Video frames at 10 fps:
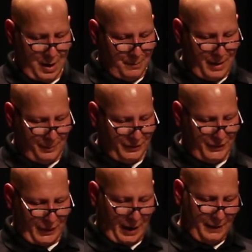
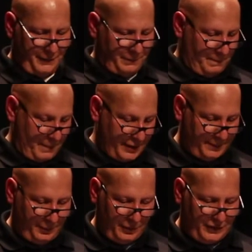members of the
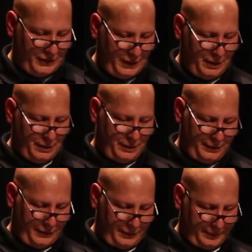Pittsburgh
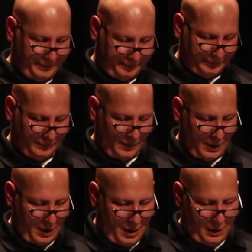Steelers,
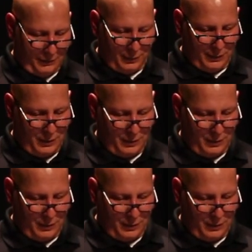through the